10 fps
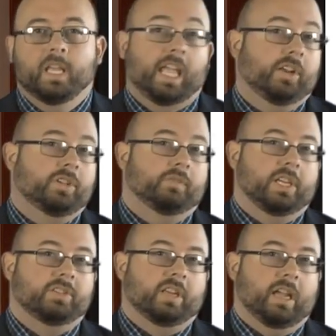Each of
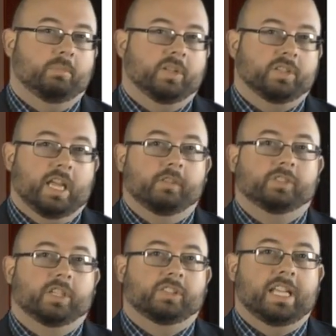these statements gives
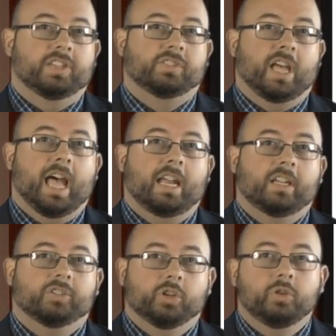us insight
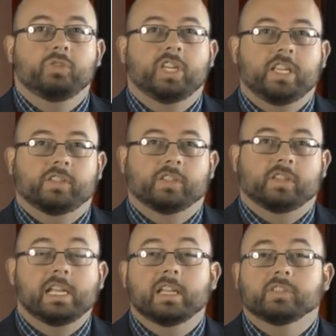into who Jesus
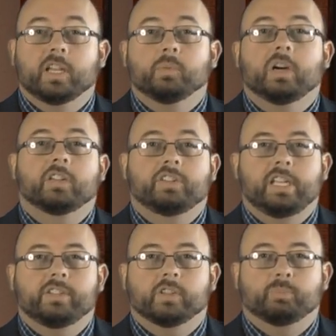is and what
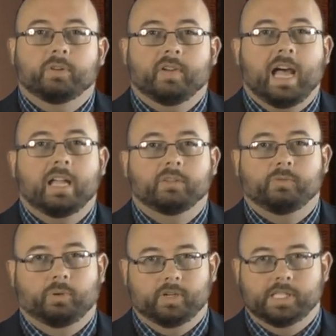Jesus provides
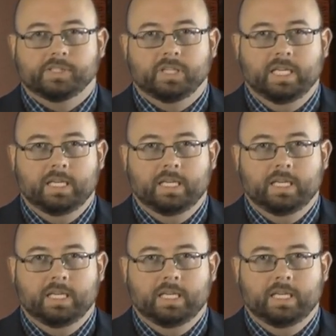for us.